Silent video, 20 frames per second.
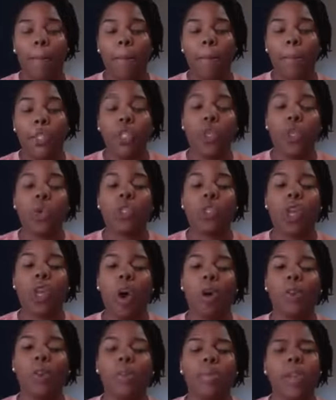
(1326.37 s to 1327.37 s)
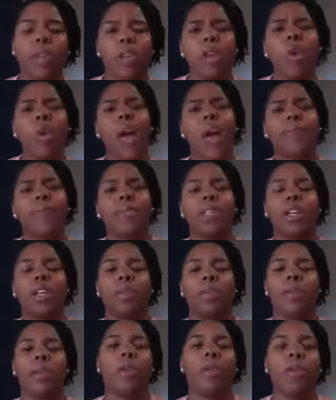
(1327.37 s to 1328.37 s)
But you told them you don't have to
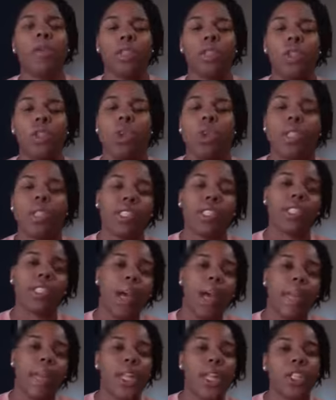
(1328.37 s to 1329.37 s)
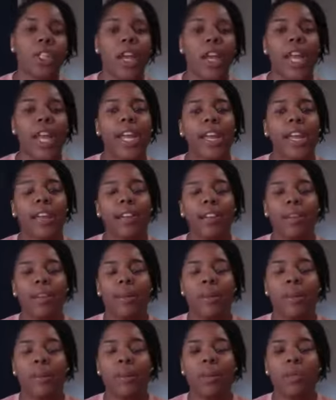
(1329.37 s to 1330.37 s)
build. You can just come in and trade.
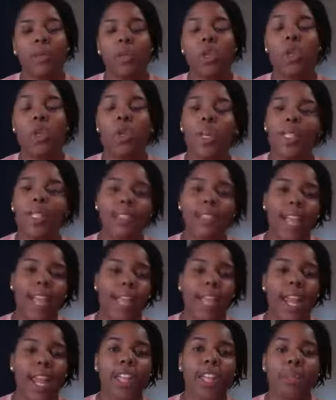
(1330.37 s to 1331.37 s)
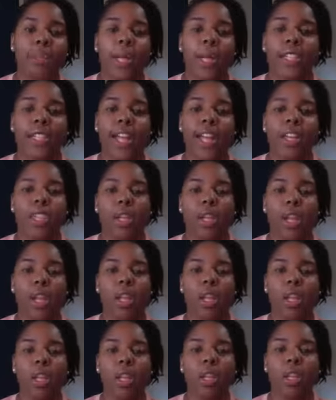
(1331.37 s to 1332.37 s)
You didn't set that expectation.
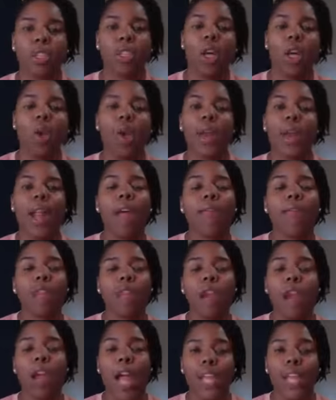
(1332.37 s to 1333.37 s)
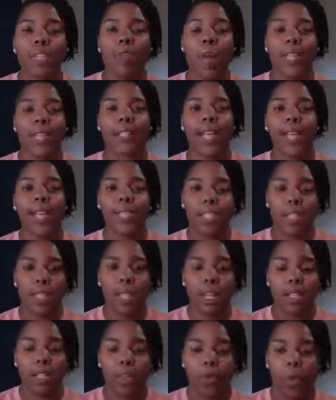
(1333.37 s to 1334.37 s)
So whatever your expectation
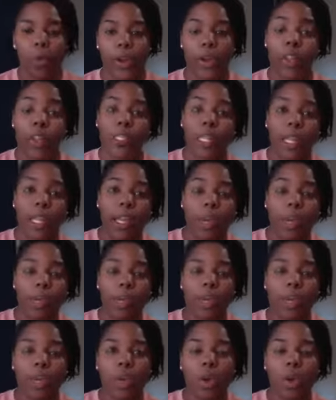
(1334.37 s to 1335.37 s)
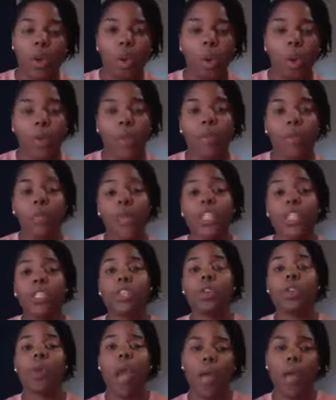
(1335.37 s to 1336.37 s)
is for your team or the
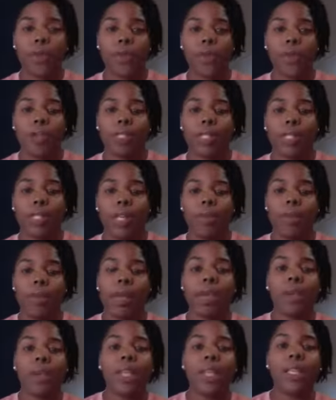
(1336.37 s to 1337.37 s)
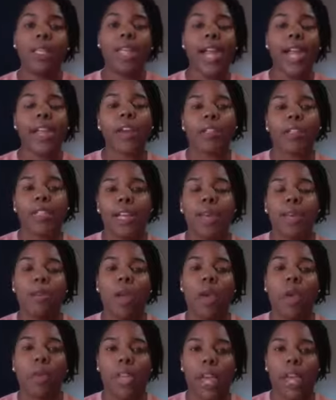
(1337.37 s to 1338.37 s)
vision you have for your team, let your team
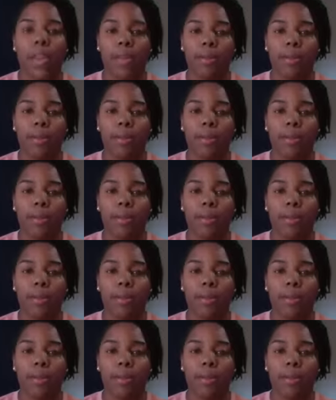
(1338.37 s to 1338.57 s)
know that.